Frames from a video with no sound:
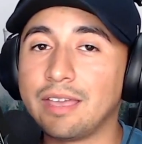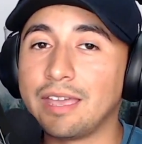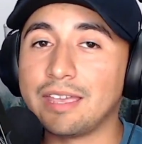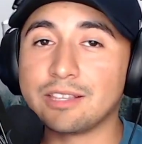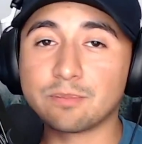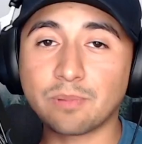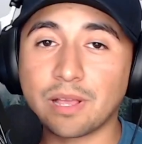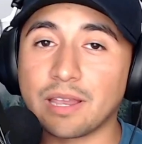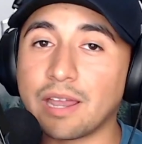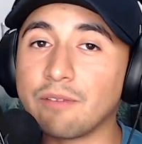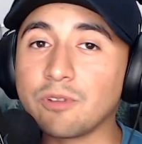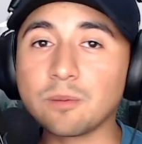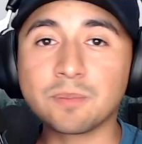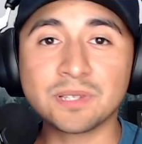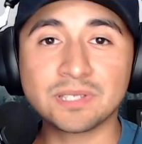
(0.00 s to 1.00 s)
He's played
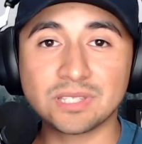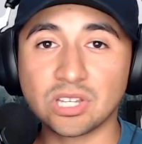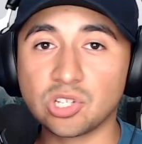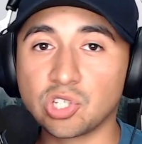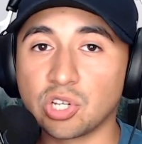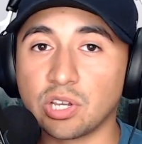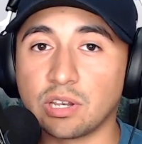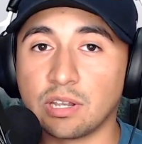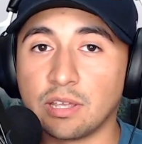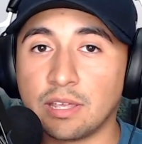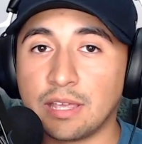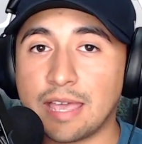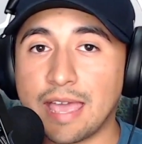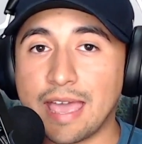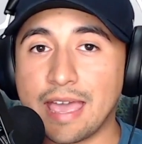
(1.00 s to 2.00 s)
every position,
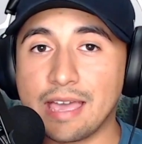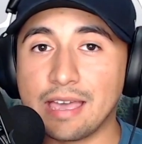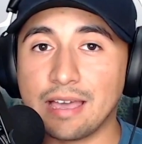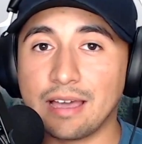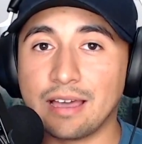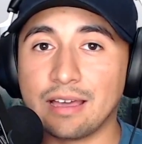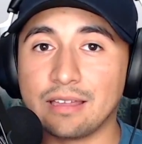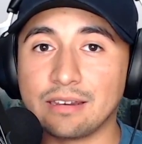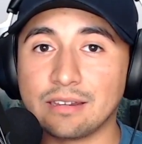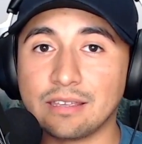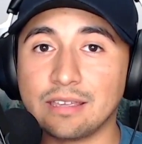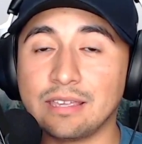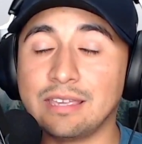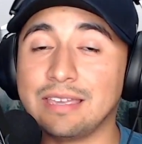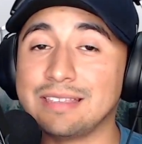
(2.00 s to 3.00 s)
and
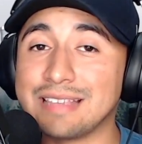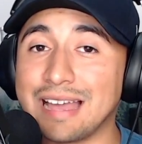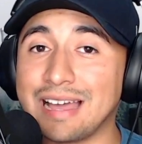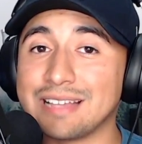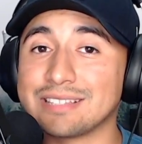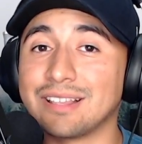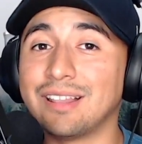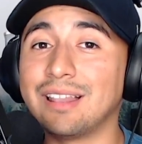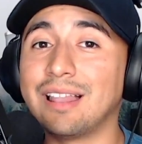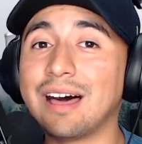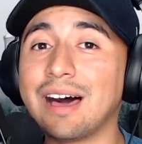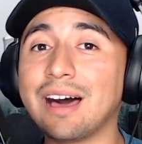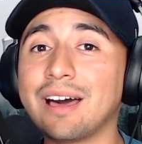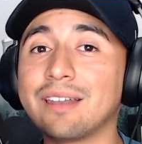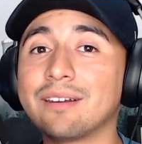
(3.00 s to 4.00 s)
he has a
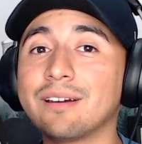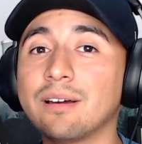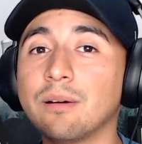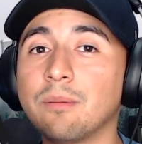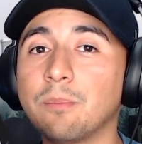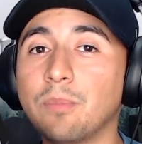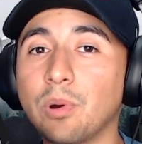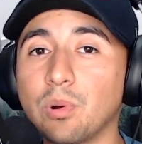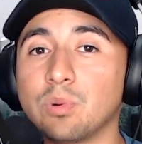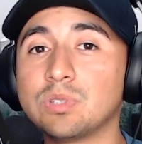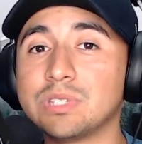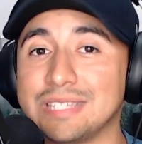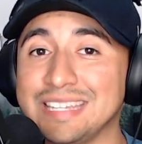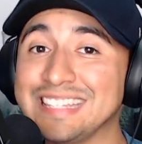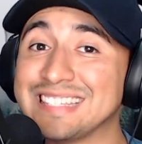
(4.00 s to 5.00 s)
lot of
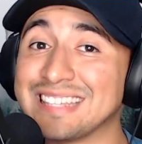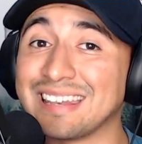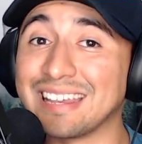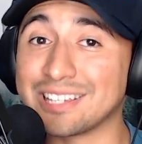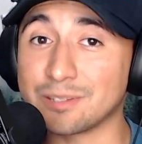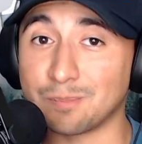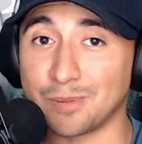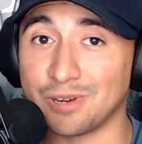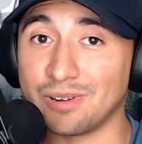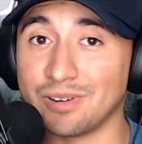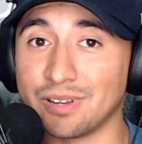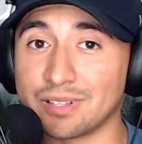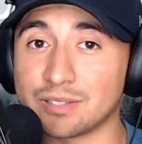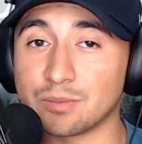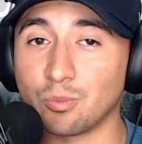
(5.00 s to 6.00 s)
postseason
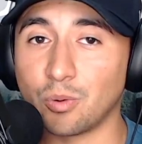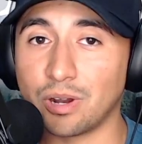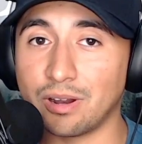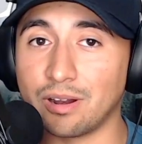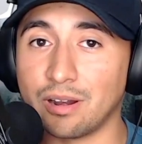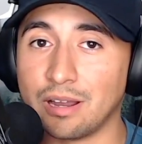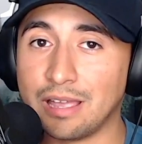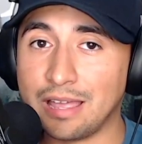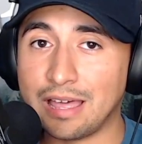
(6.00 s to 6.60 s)
experience where,